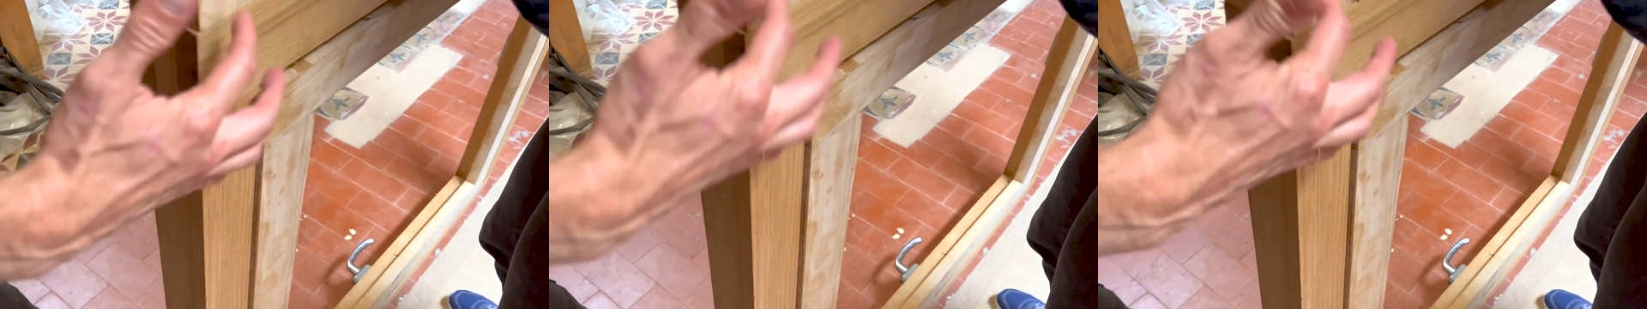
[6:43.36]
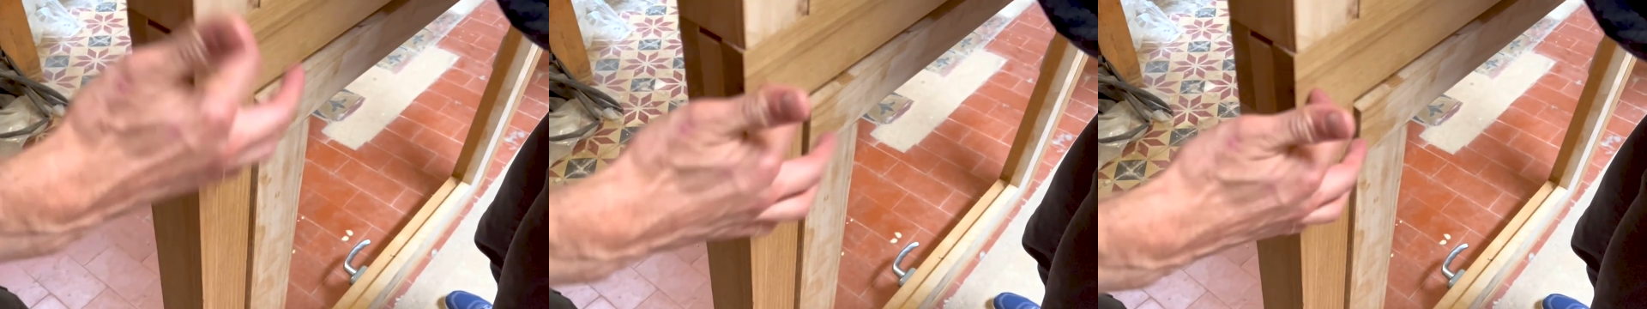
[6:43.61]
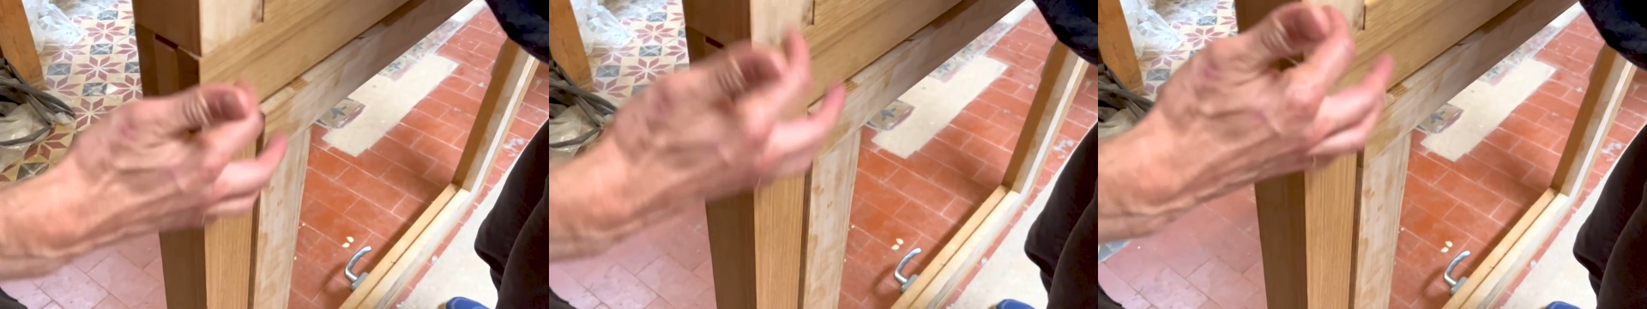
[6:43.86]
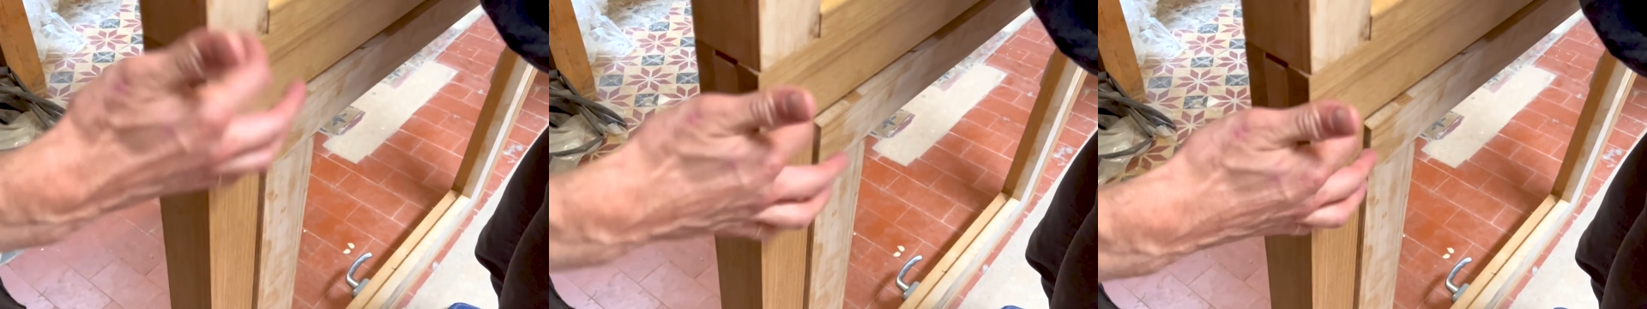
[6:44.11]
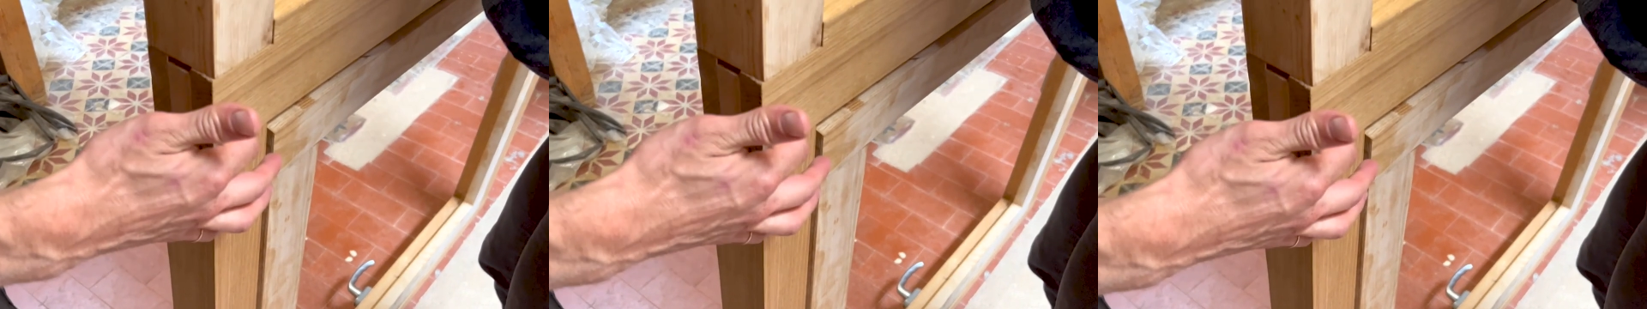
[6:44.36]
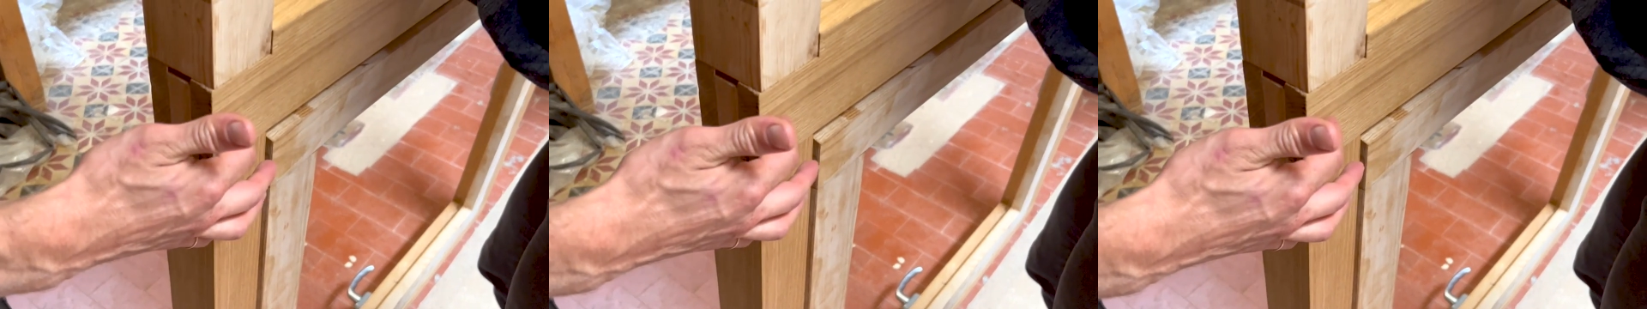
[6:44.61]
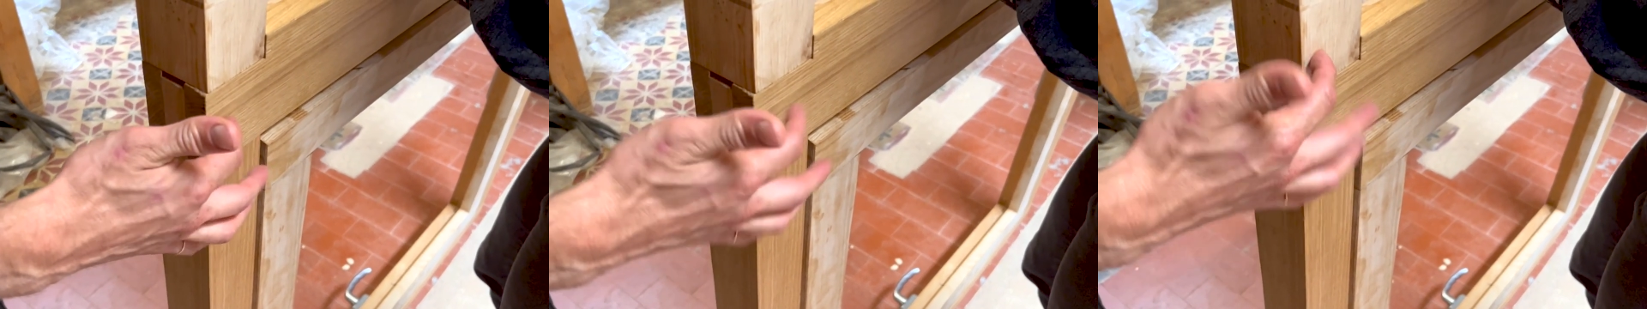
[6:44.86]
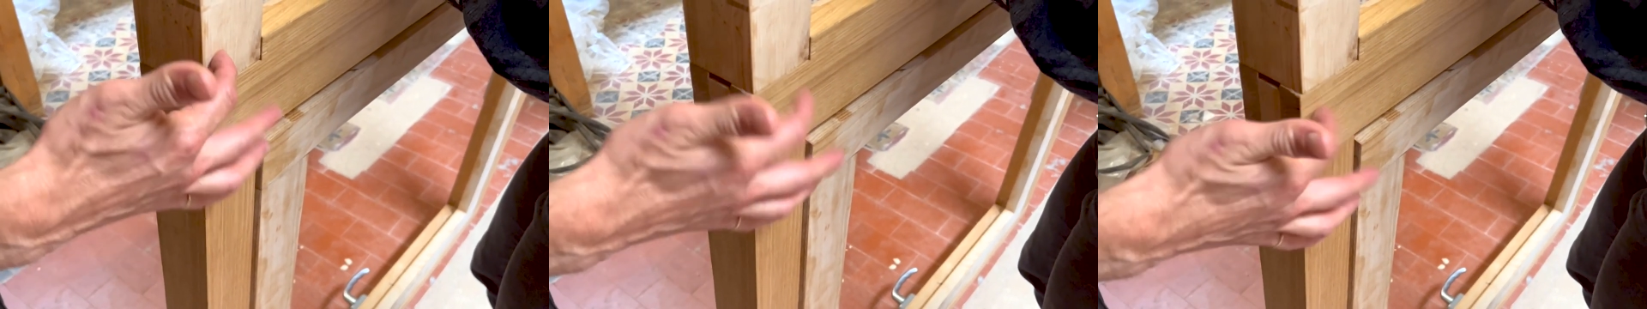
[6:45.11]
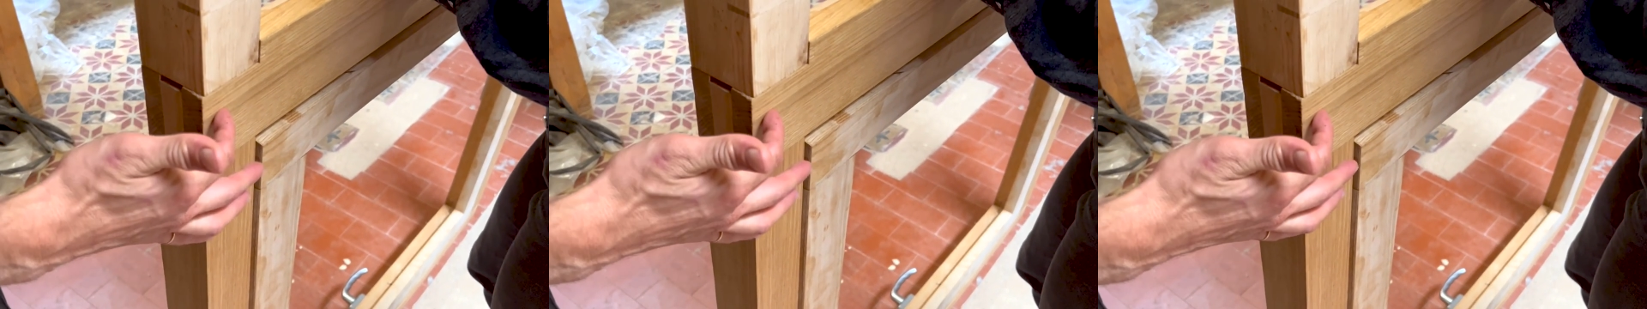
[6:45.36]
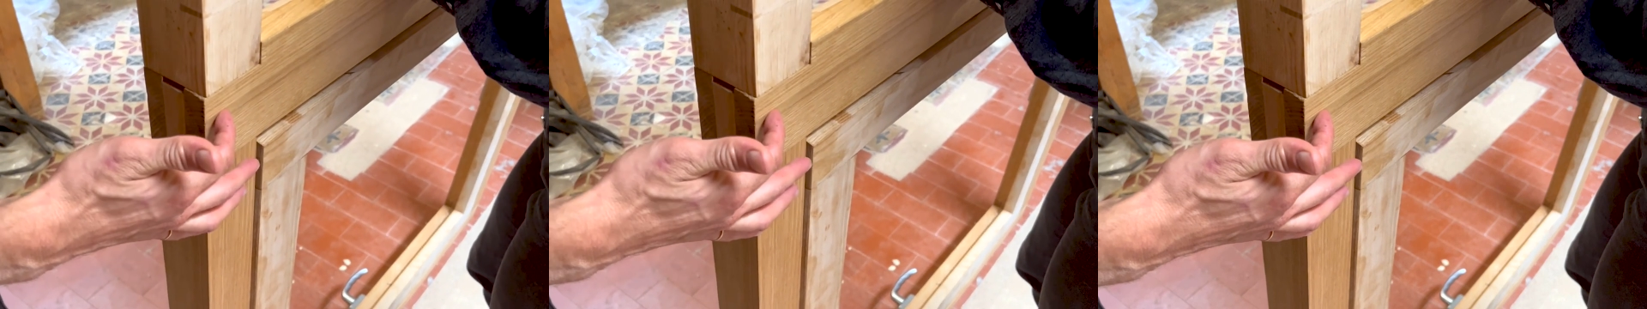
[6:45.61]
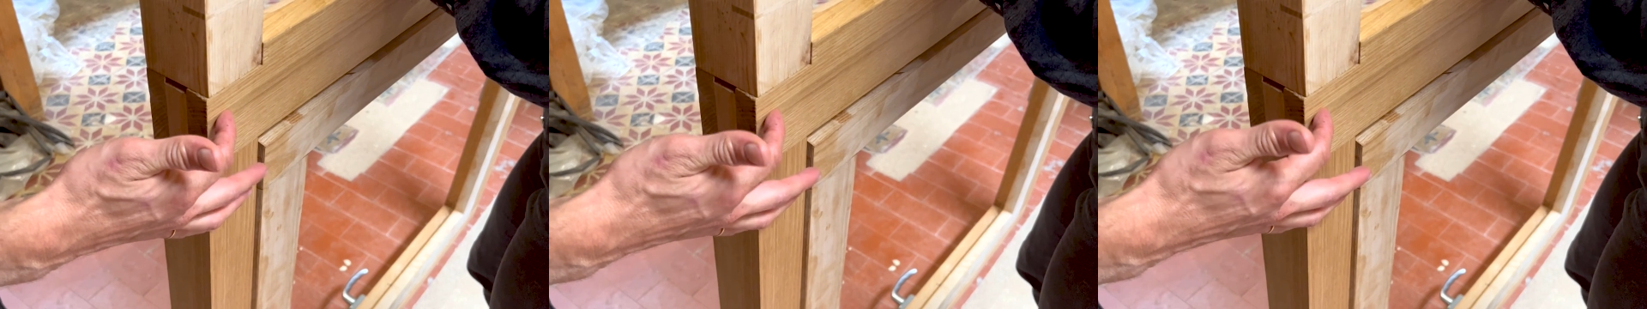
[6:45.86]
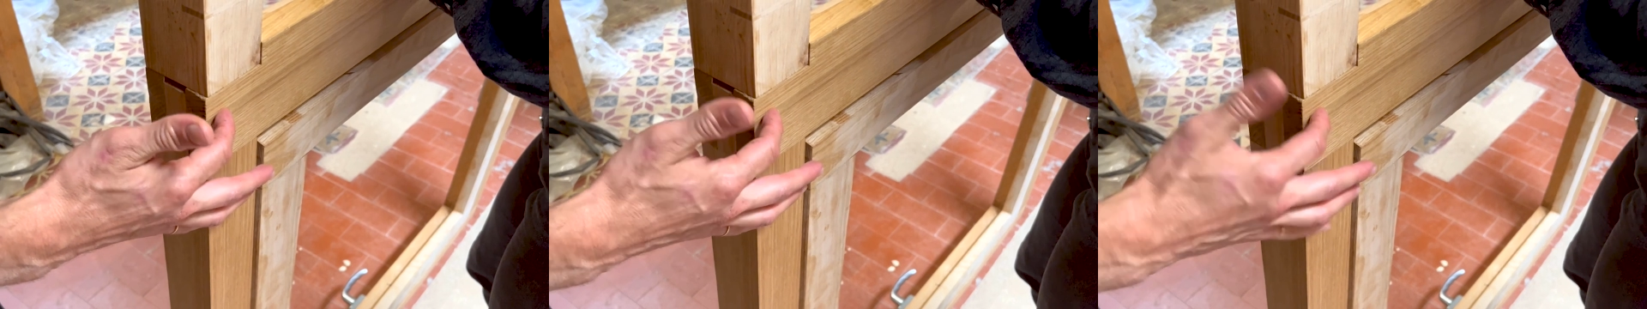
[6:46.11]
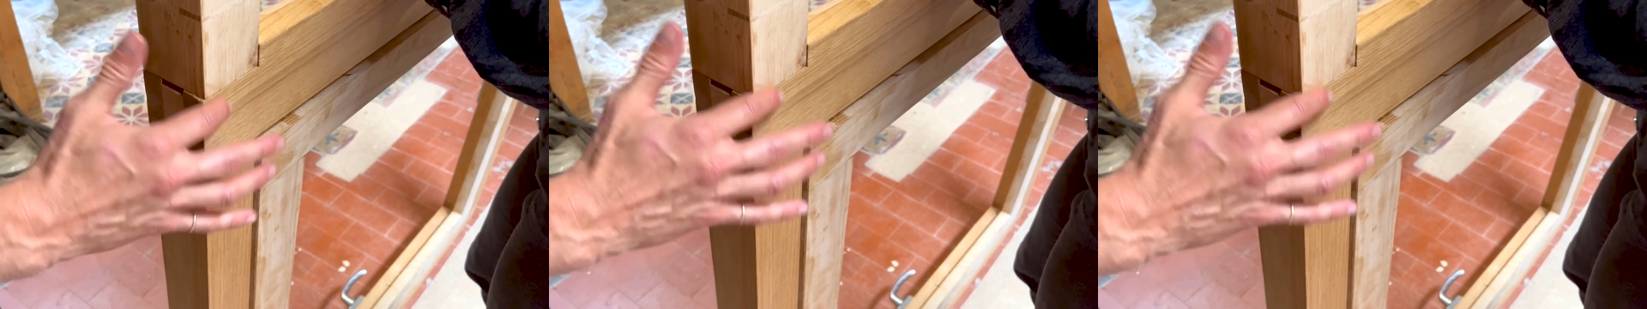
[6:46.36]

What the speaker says: (no speaker visible)